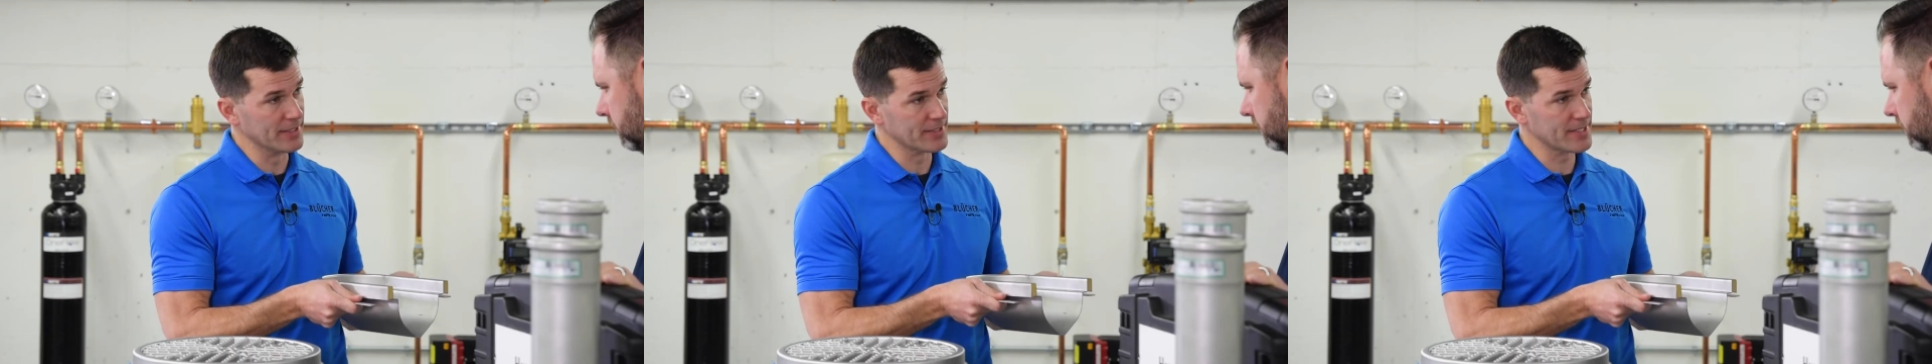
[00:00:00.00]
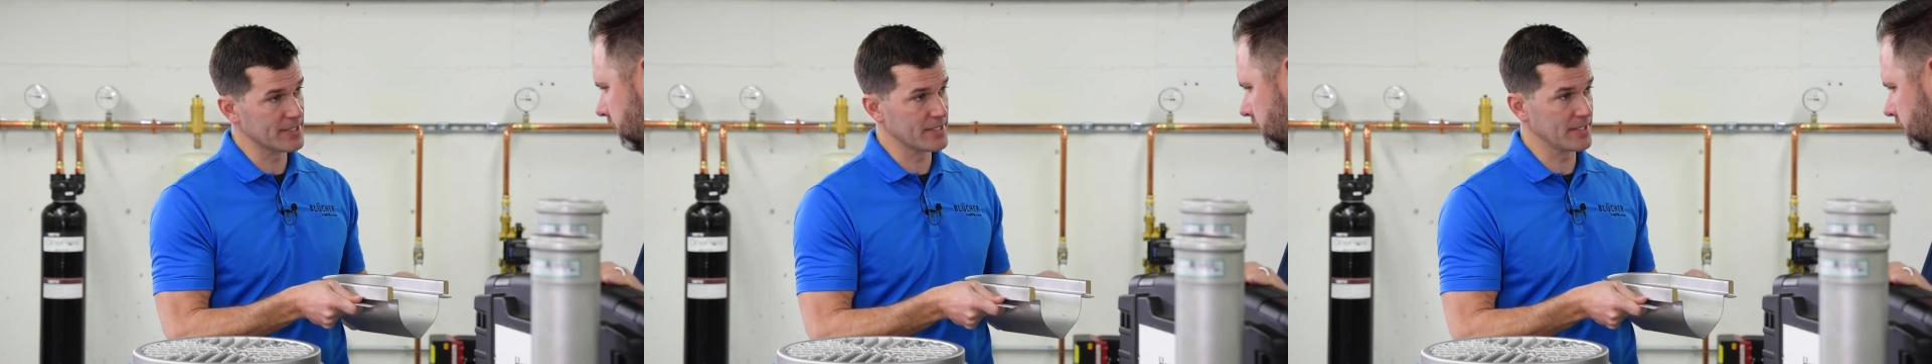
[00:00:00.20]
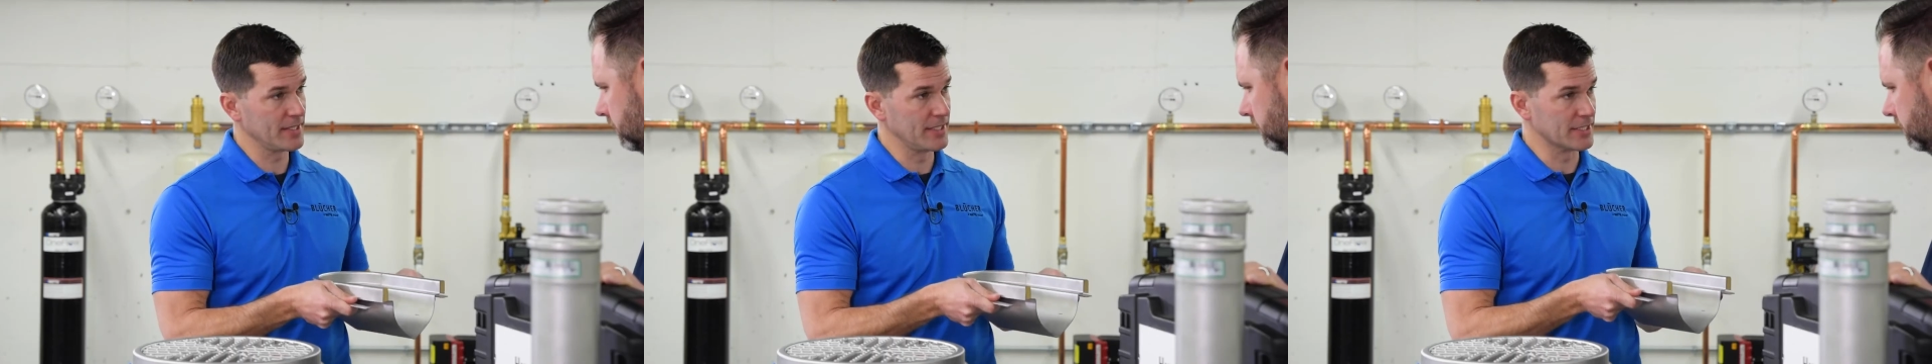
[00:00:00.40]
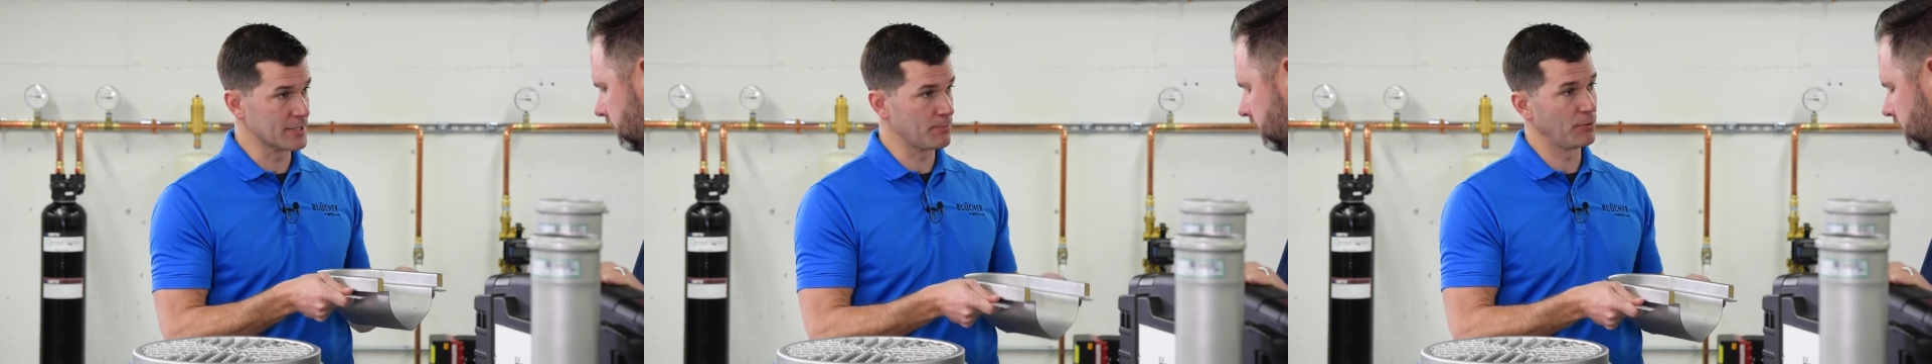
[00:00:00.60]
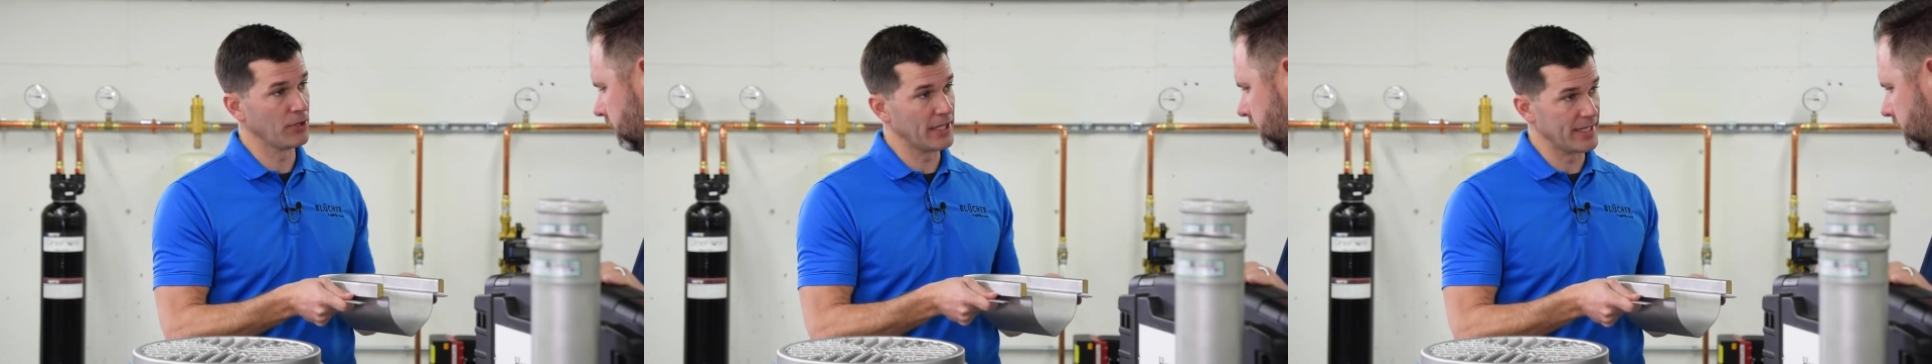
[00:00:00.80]
its
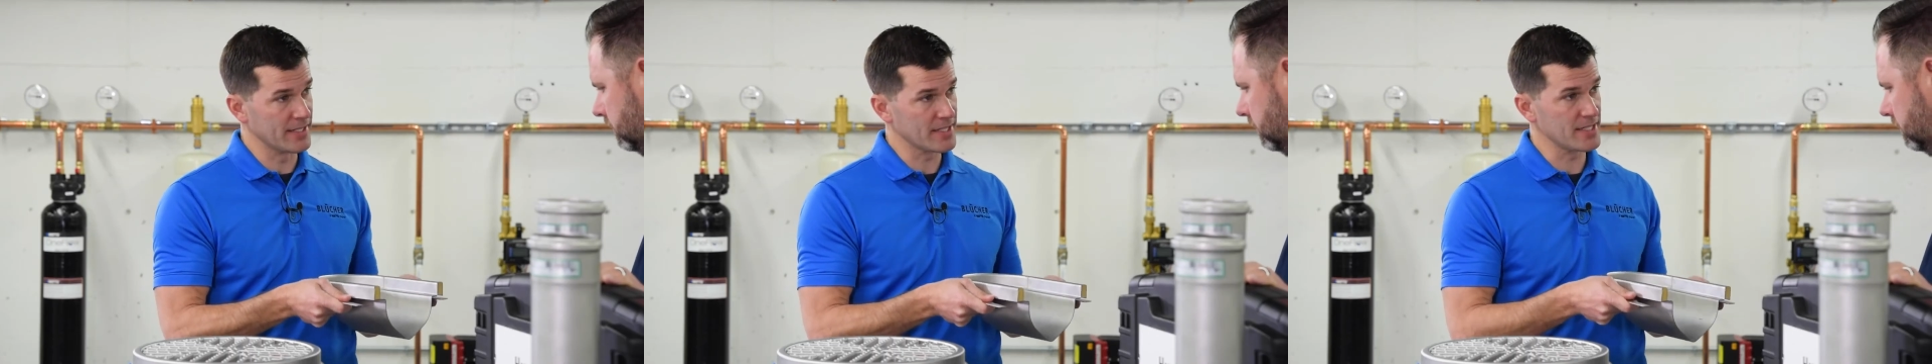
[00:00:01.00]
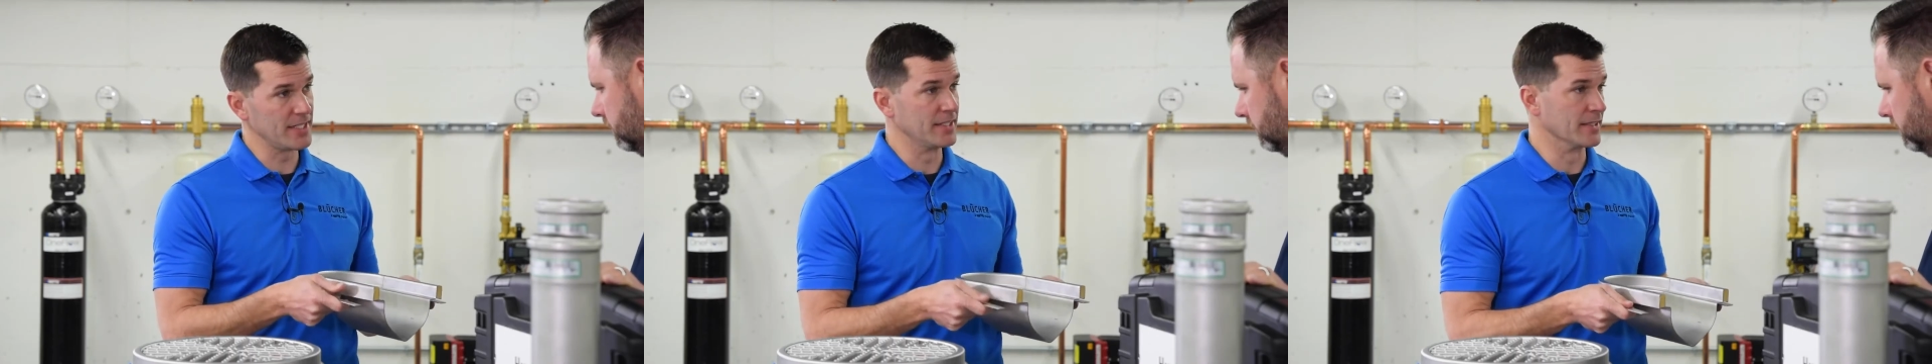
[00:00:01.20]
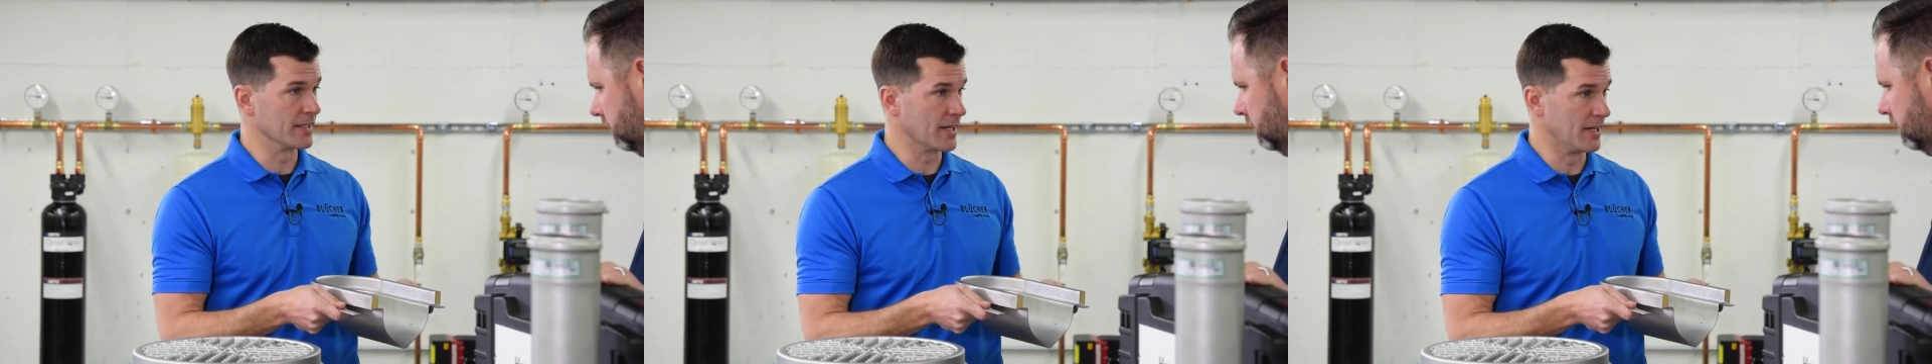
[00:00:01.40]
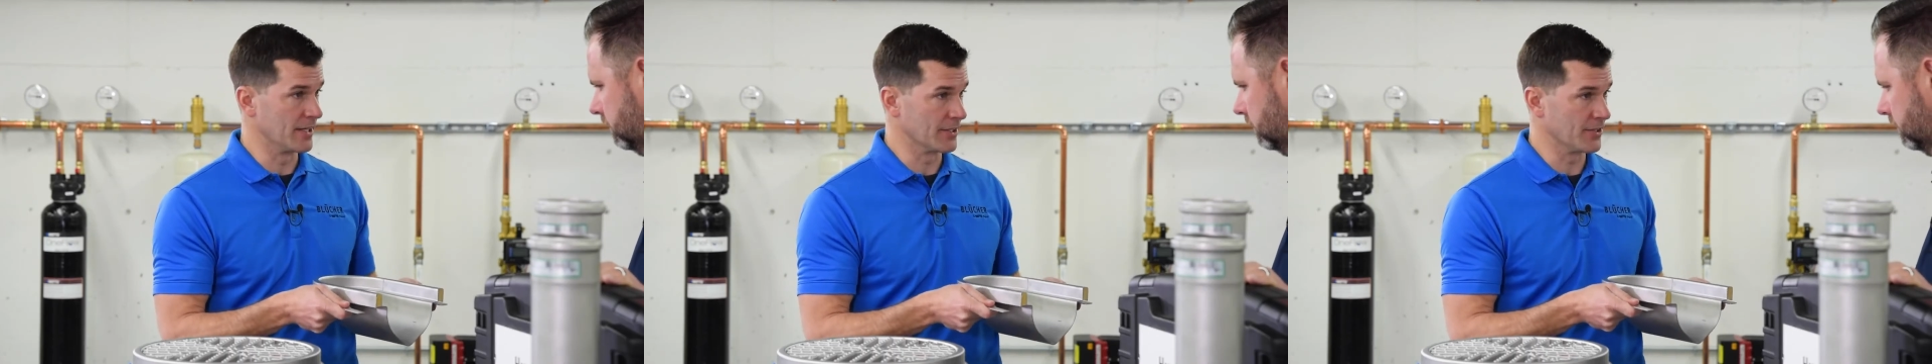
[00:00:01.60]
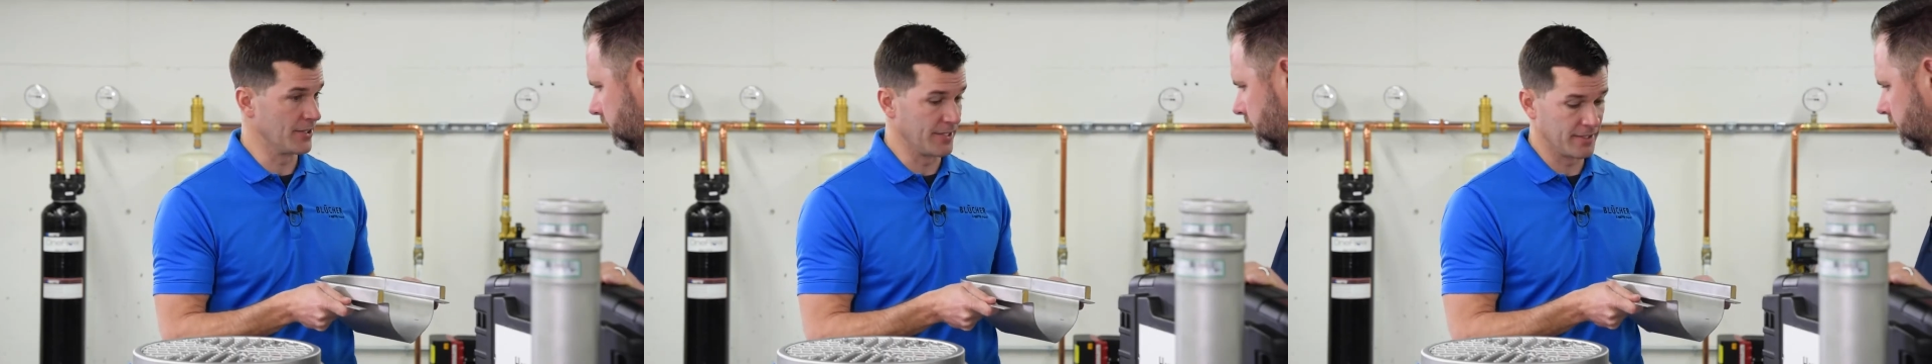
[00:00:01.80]
place in the
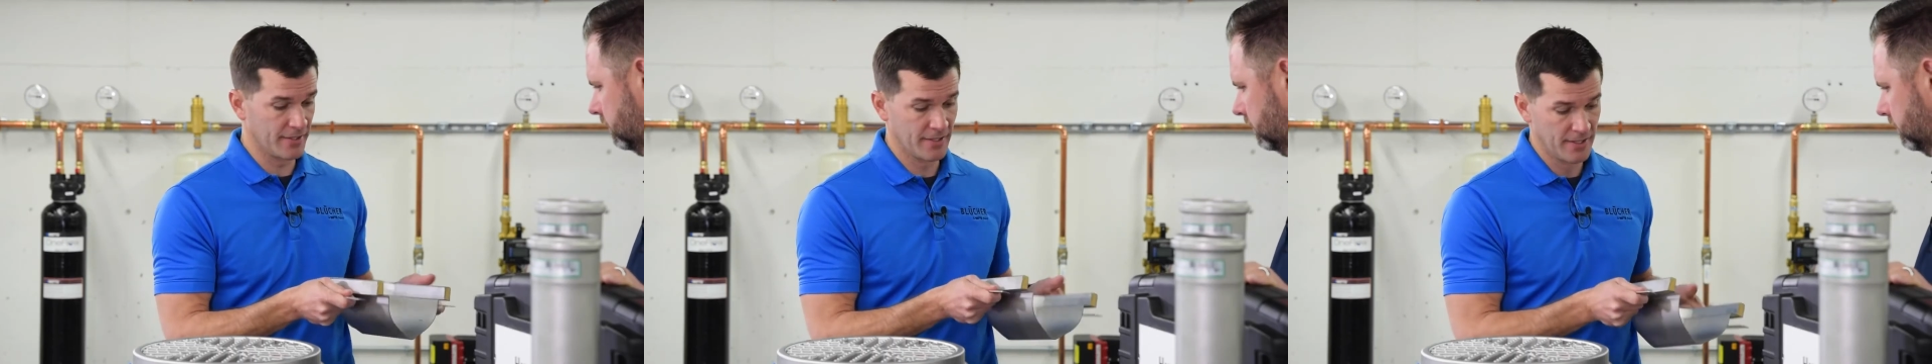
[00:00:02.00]
concrete.